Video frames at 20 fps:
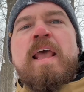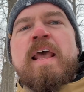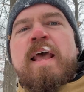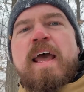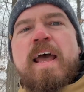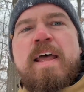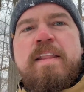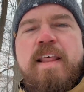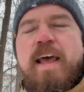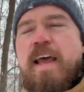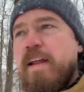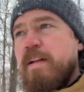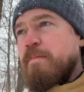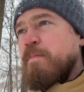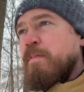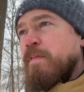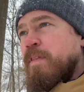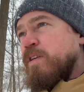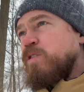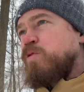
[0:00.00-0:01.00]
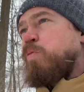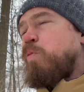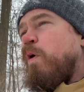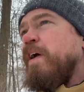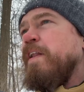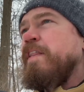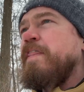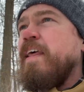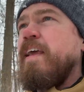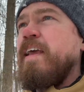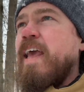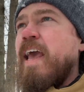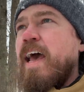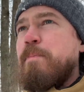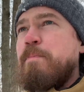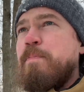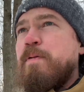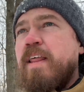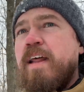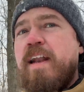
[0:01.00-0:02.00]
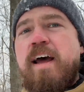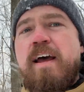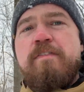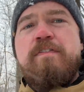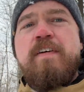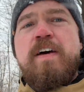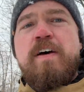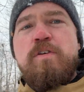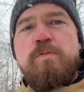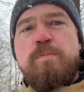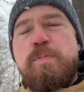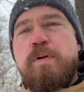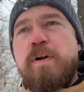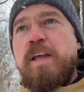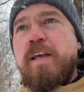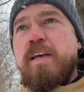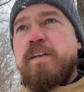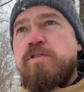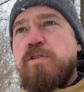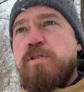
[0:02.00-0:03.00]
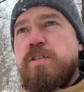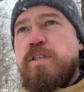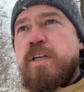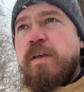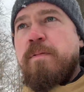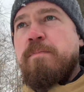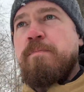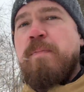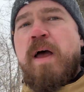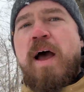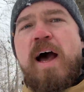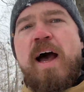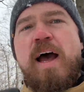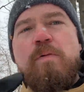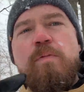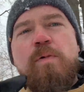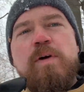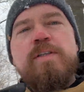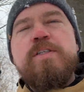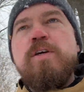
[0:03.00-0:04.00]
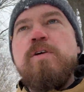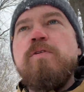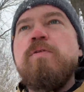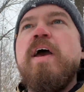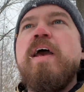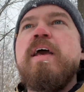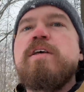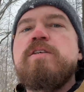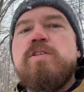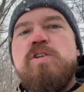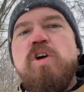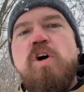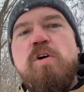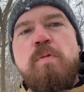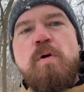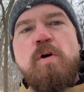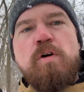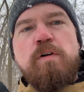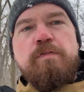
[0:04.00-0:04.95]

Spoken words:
And then this one thing happened that I found pretty interesting. I went to a snowboard